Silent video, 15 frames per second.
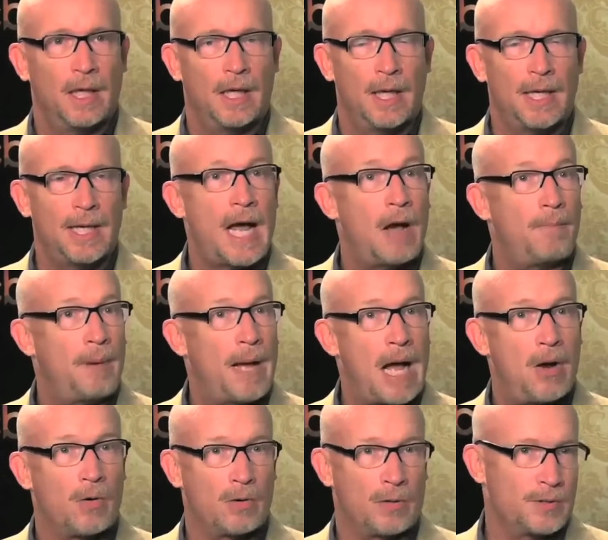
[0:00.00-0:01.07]
and how
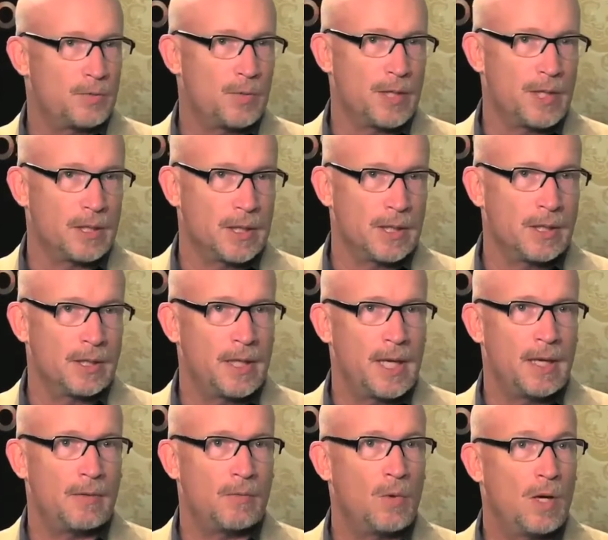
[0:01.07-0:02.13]
power is wielded
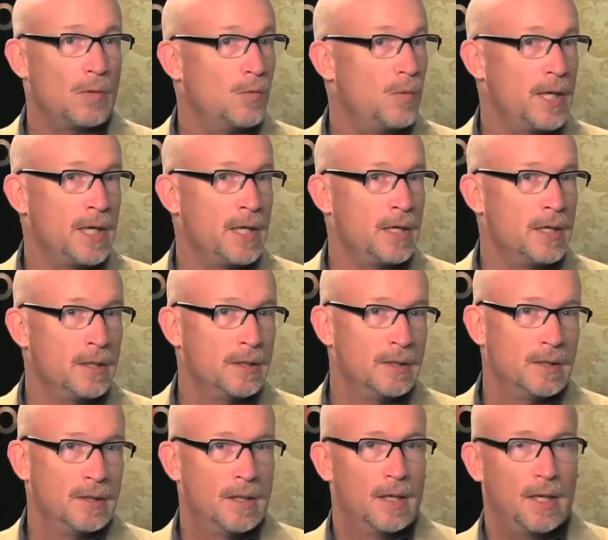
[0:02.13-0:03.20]
and what we,
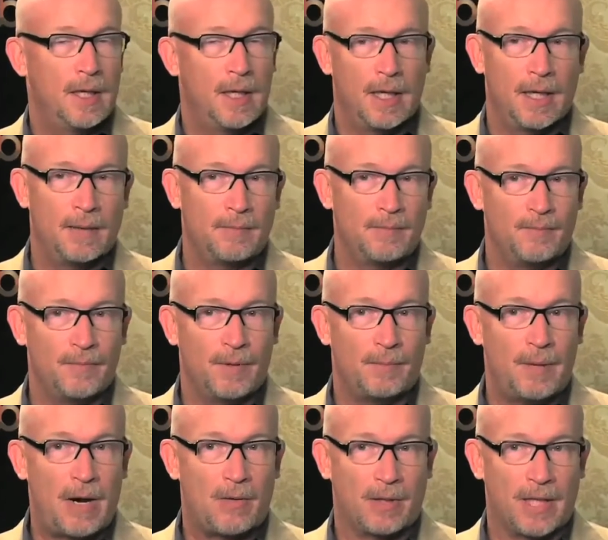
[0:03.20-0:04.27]
the
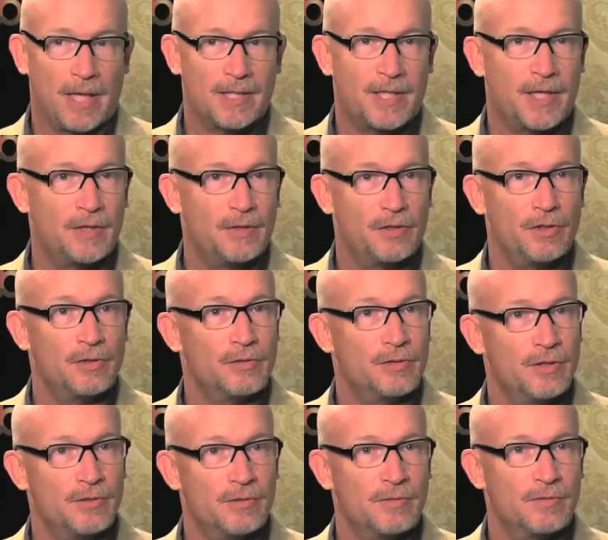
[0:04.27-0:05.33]
powerless, can do
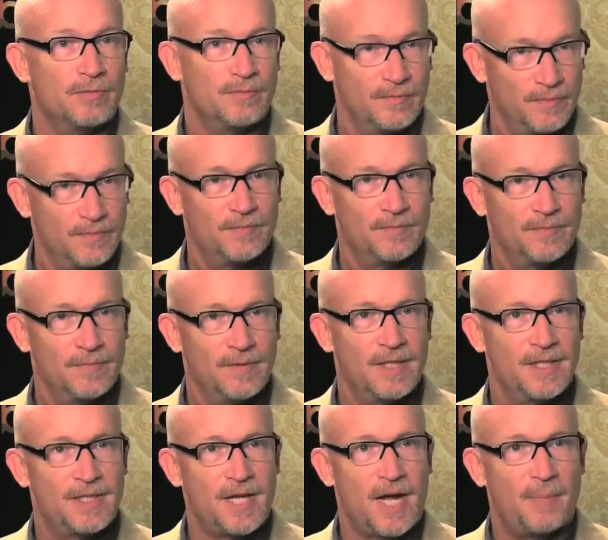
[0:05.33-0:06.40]
to
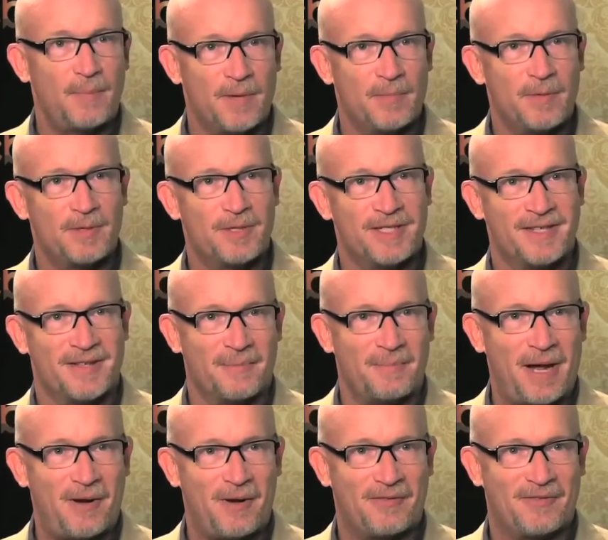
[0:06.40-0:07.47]
stop the abuses of the
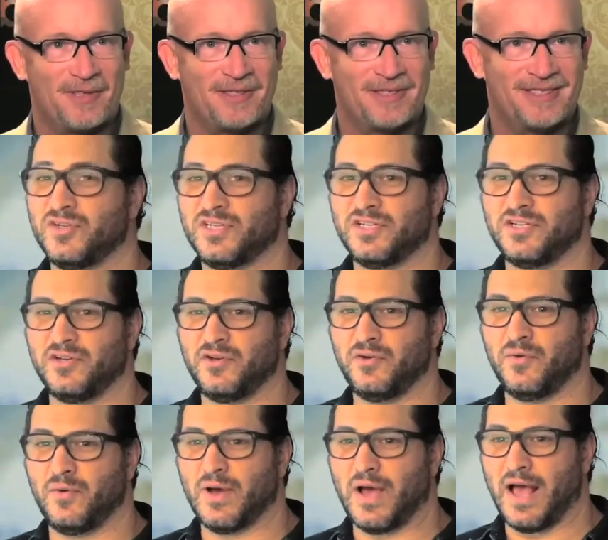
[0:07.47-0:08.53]
powerful. Did
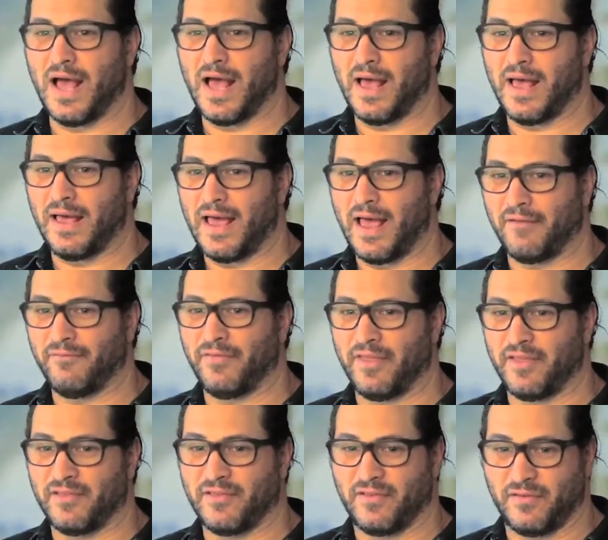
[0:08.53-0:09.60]
you have
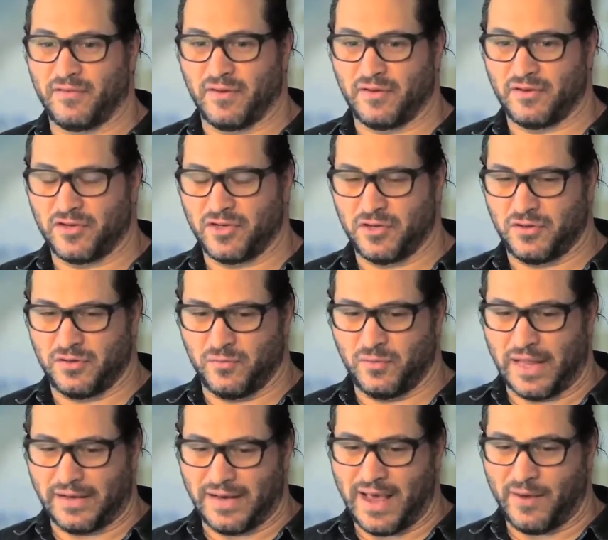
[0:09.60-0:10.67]
this,
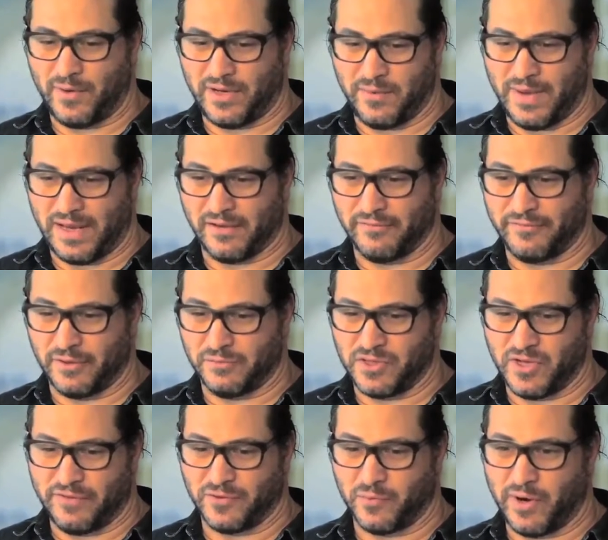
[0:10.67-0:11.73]
like now when you make a film, do
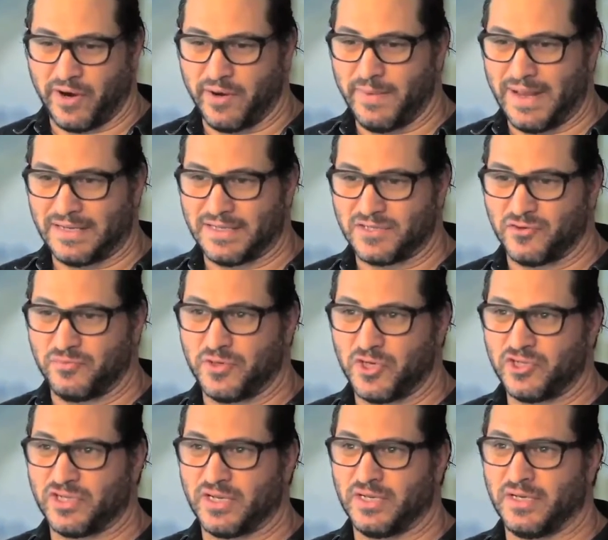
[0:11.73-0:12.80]
you have to worry about
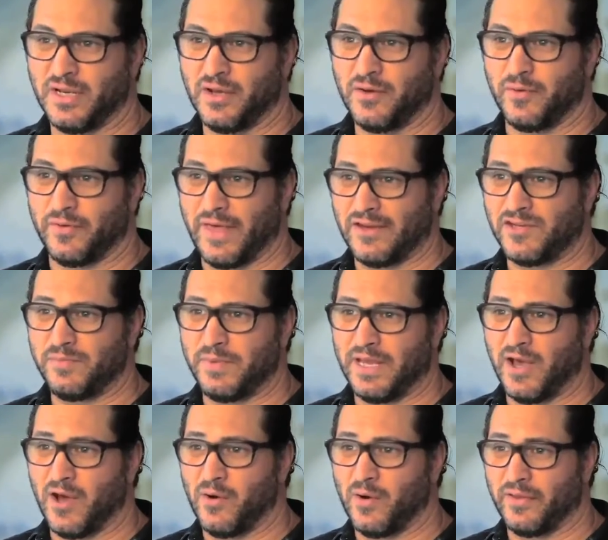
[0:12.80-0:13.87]
distribution? With
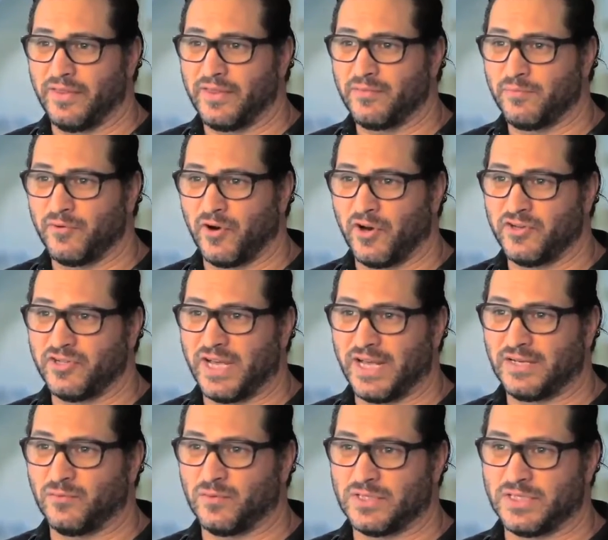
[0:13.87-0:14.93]
HBO on this
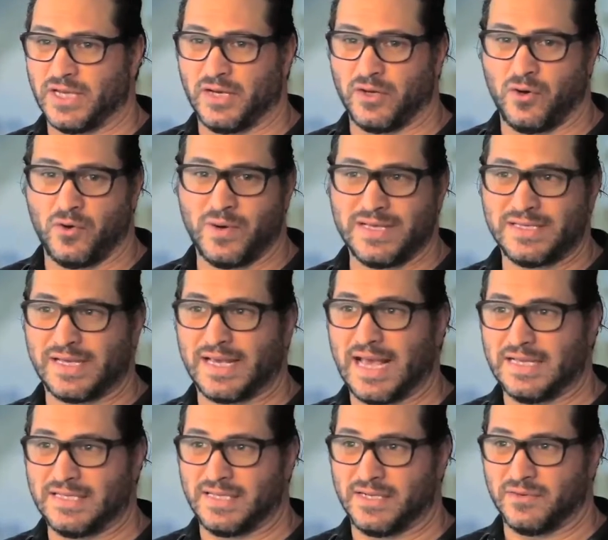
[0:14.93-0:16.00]
project, was it always a
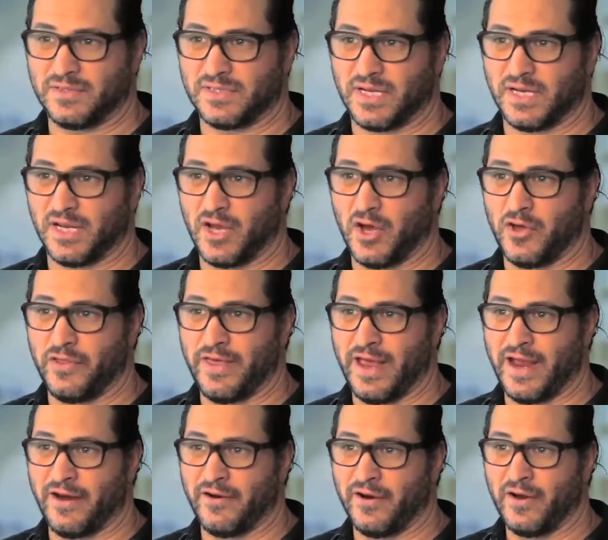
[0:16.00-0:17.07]
case that it was going to go
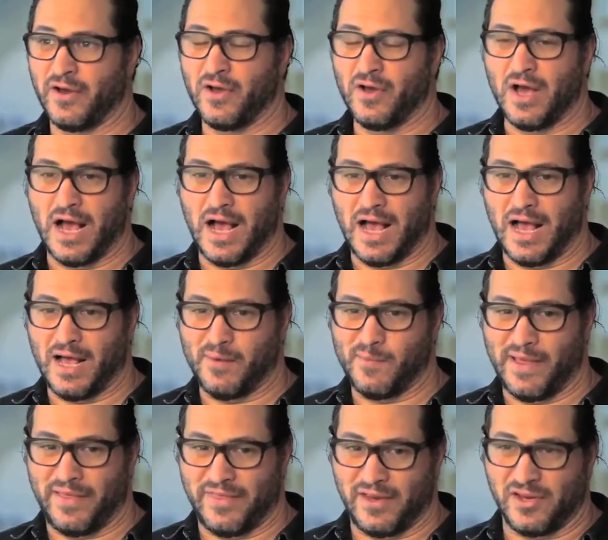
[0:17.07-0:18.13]
there
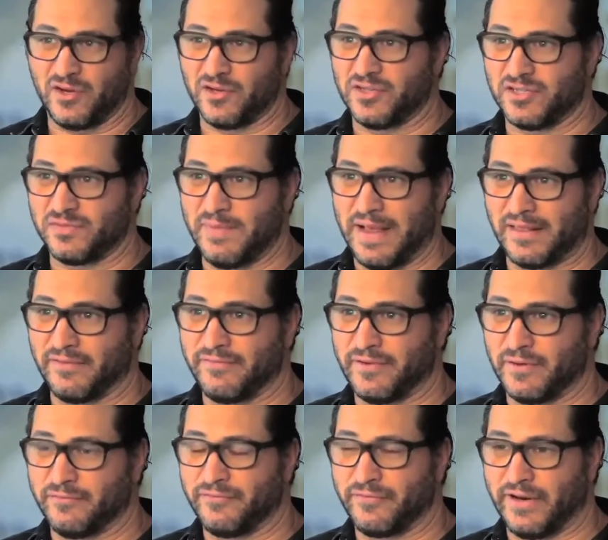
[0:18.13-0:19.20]
and then you could just make the
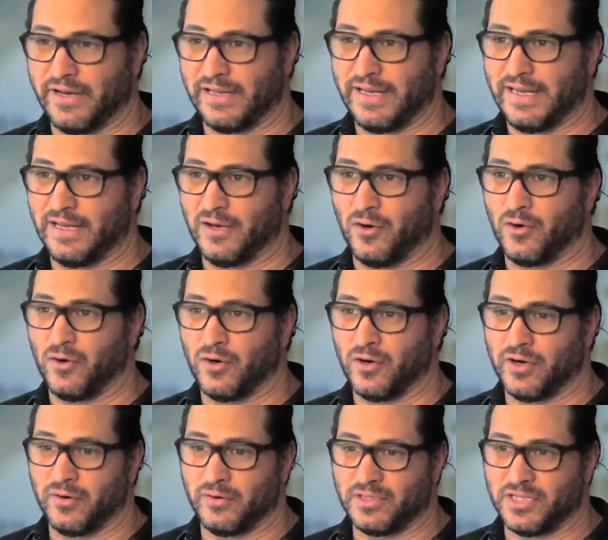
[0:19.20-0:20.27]
film freely,
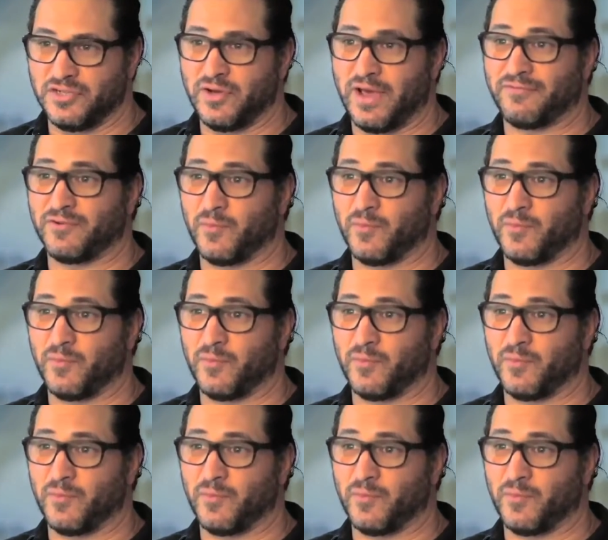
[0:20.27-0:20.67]
or did you have